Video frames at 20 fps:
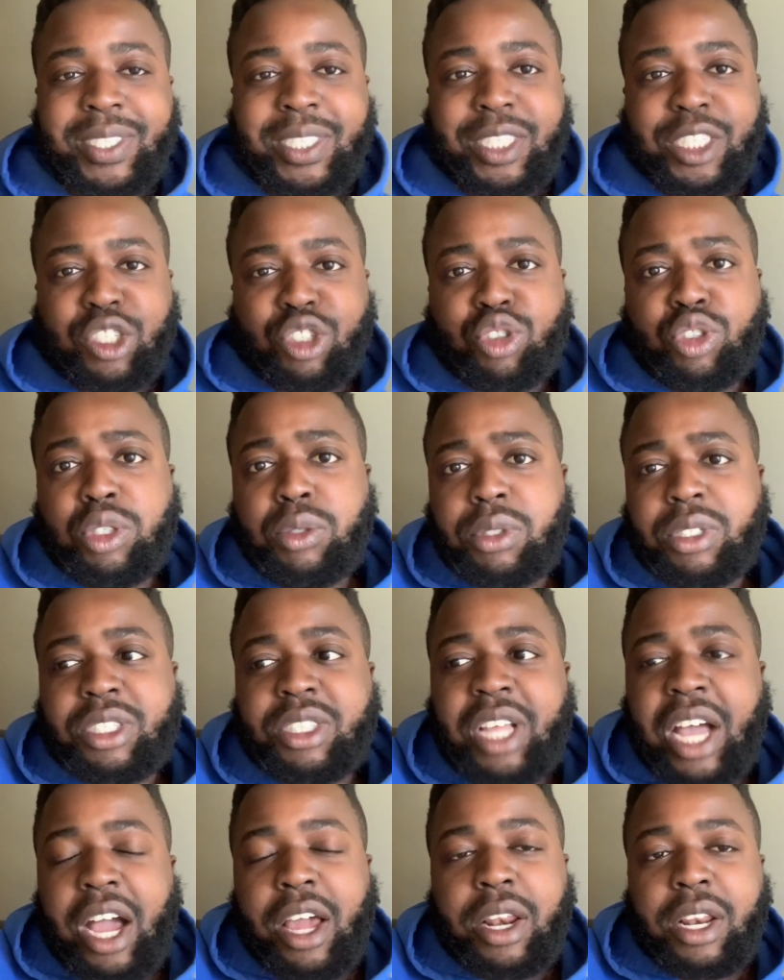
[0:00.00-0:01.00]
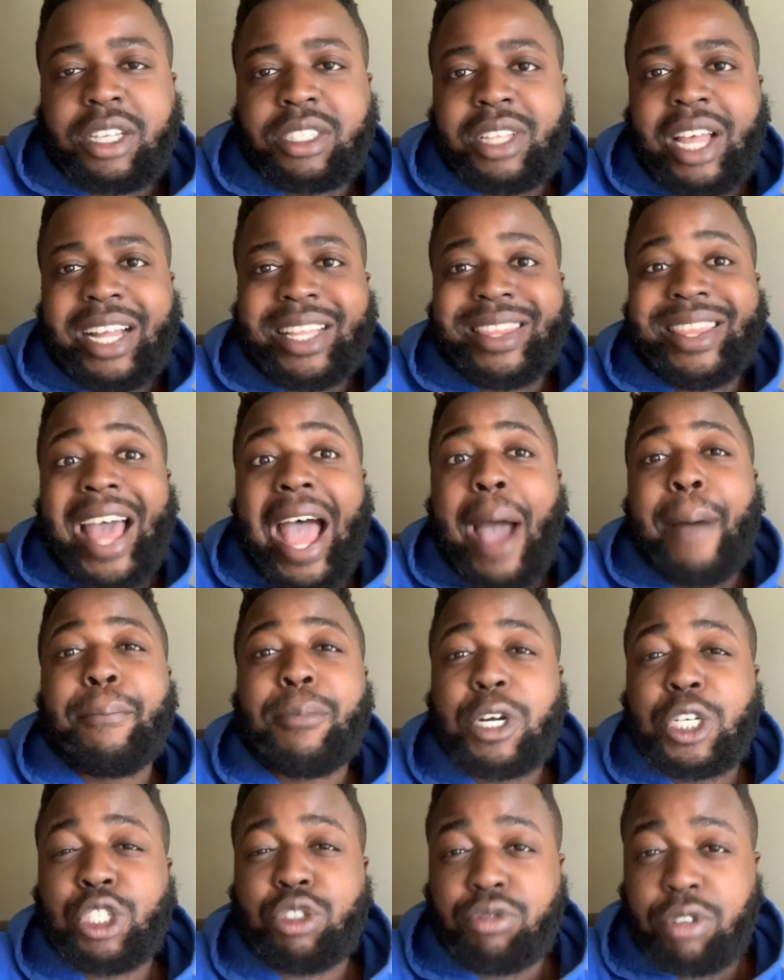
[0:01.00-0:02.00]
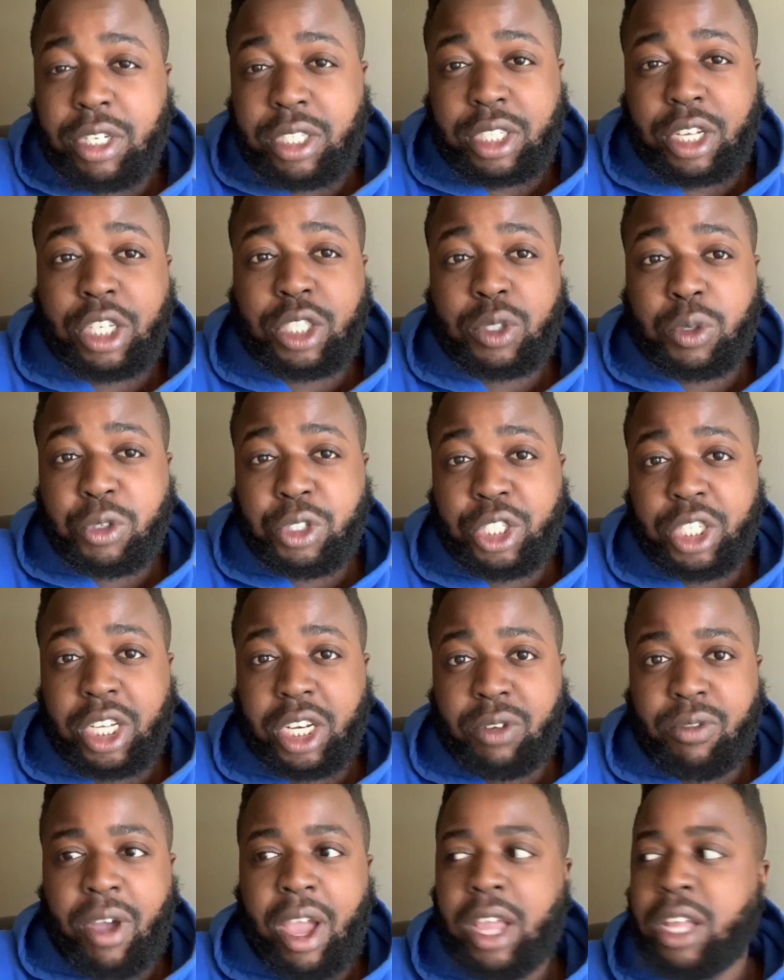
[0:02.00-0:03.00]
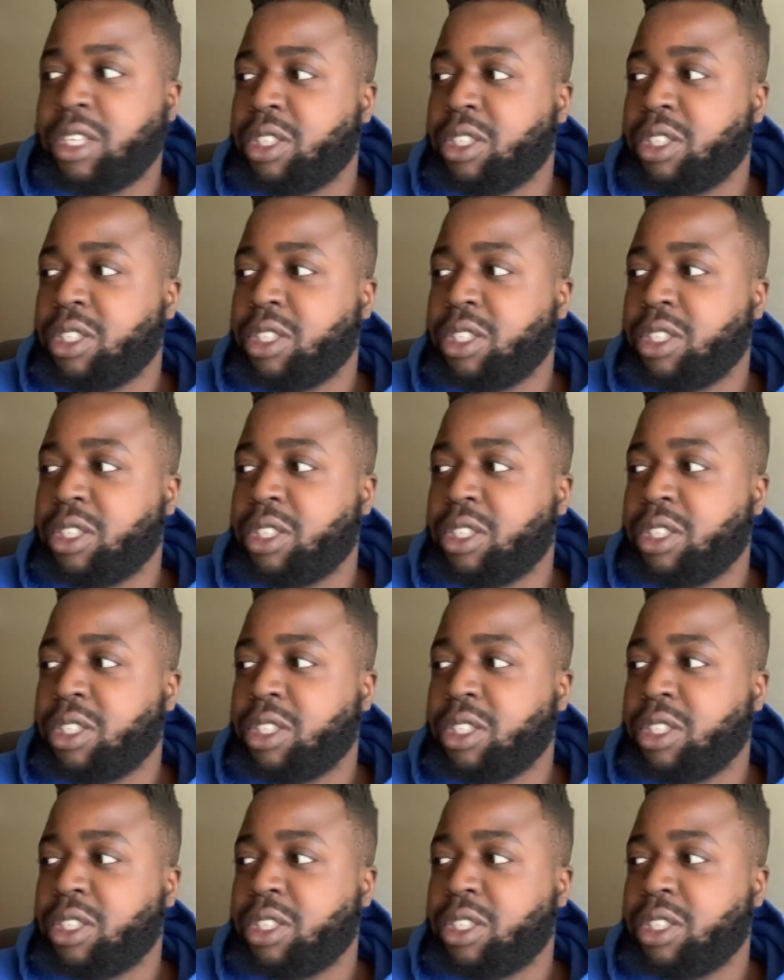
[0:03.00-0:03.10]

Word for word: just there's not that much risk associated, right?